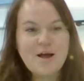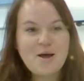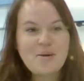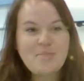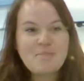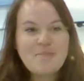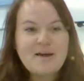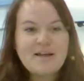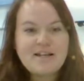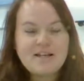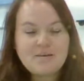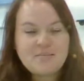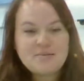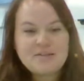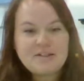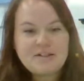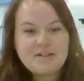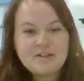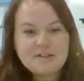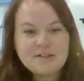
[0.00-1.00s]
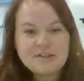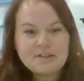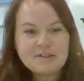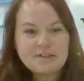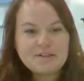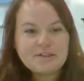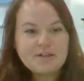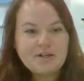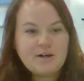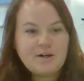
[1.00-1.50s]
My name is Alyssa
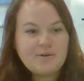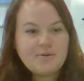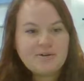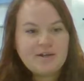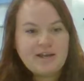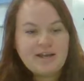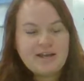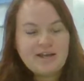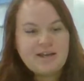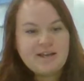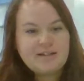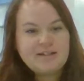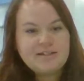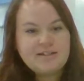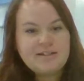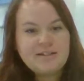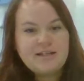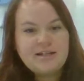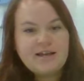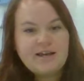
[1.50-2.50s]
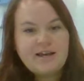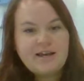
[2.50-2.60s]
Stone, and today